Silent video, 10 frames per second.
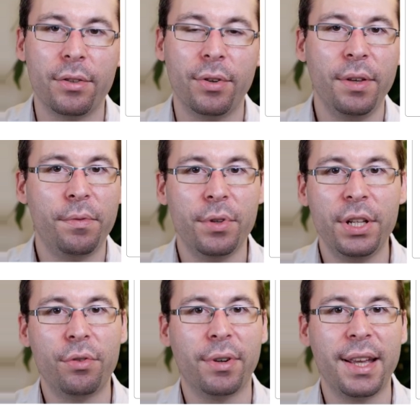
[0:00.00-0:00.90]
So if you
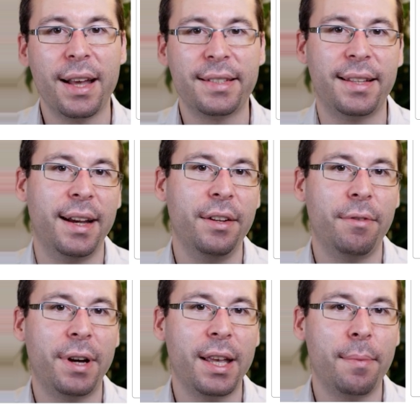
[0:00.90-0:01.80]
need to reassign
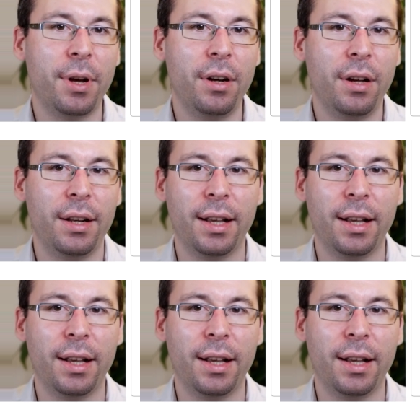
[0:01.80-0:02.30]
the variable,